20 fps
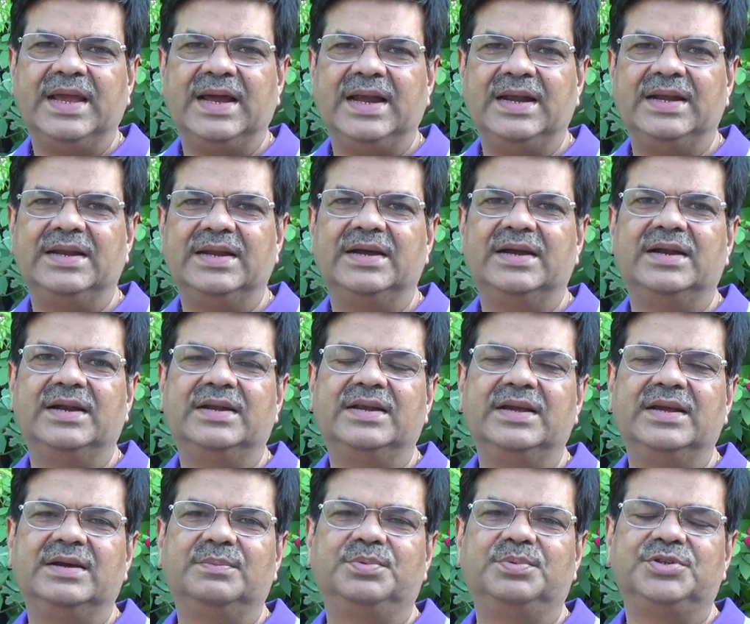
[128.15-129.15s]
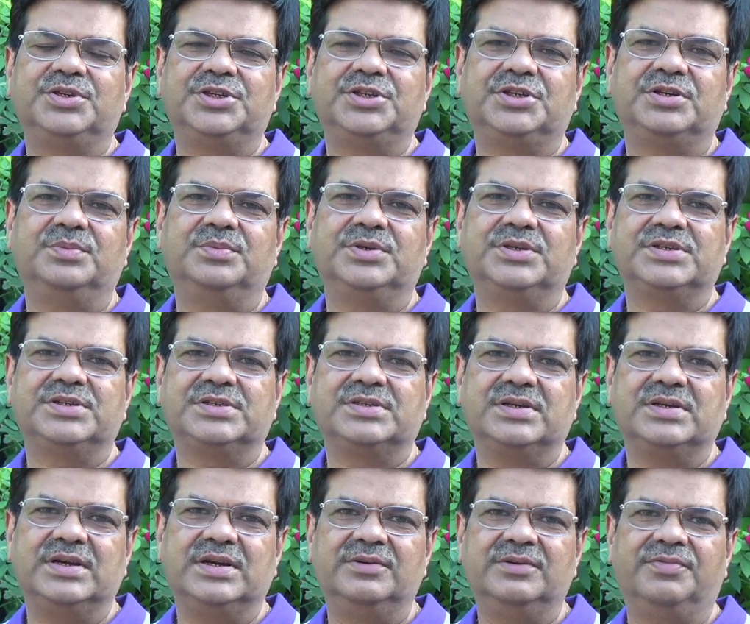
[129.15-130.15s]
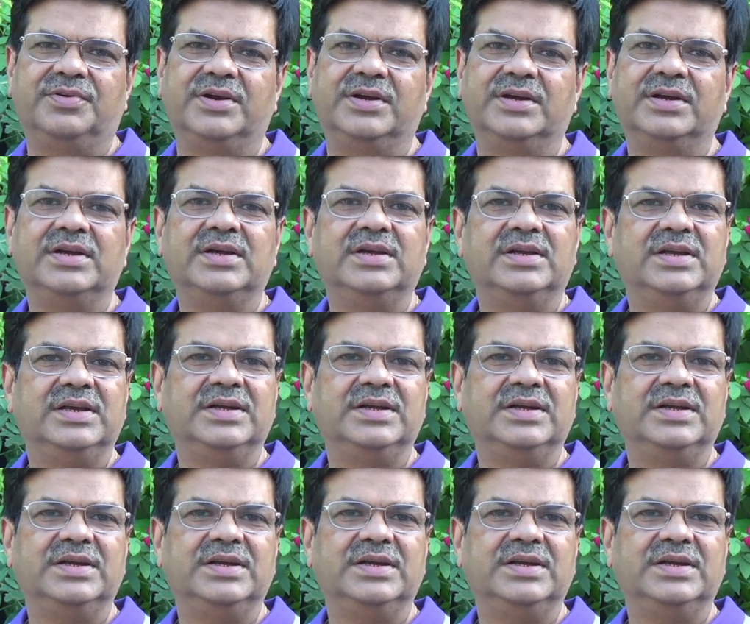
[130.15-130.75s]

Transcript: and take a position which is different.